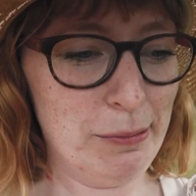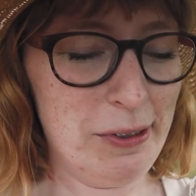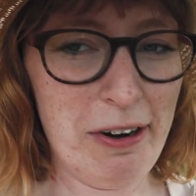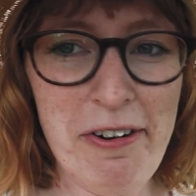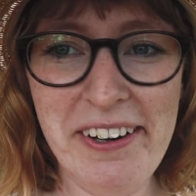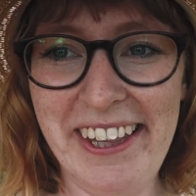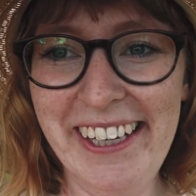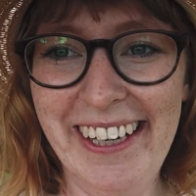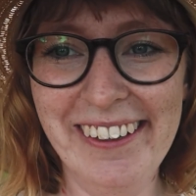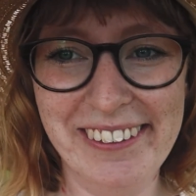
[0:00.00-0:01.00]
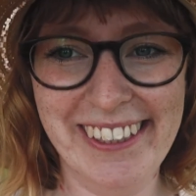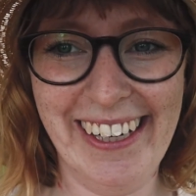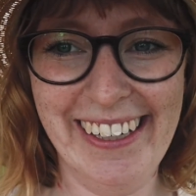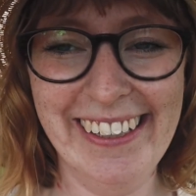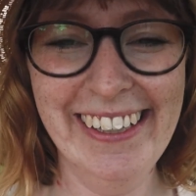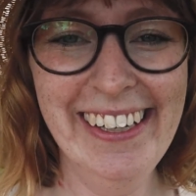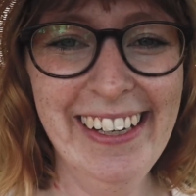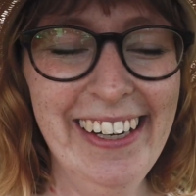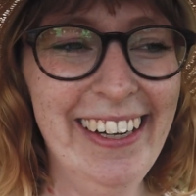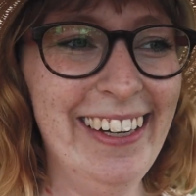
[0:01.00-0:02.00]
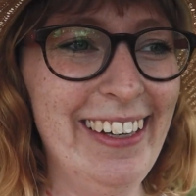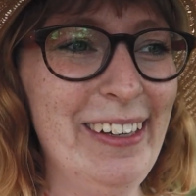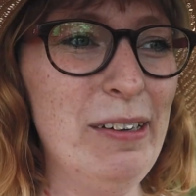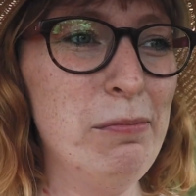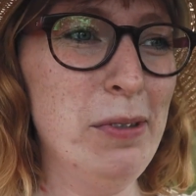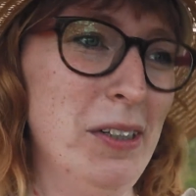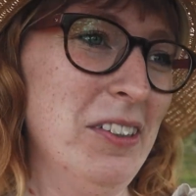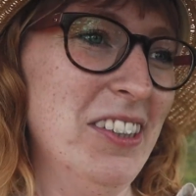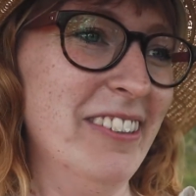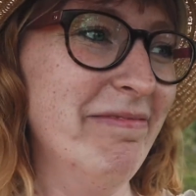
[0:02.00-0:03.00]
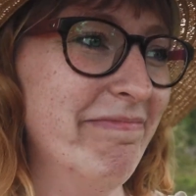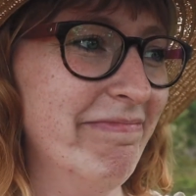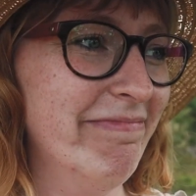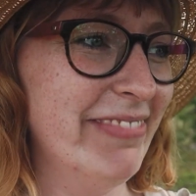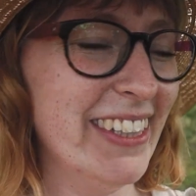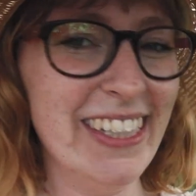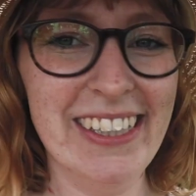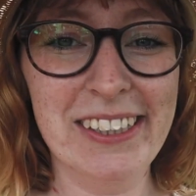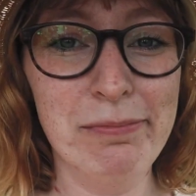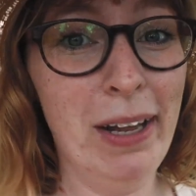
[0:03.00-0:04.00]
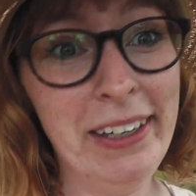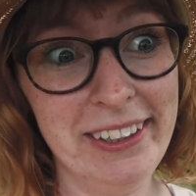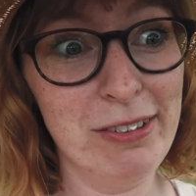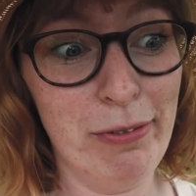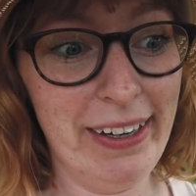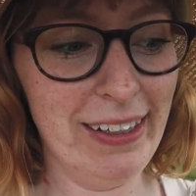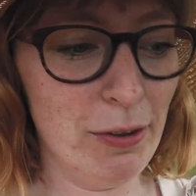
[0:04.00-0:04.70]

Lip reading: we do everything outside, because that's nice, unless it's raining,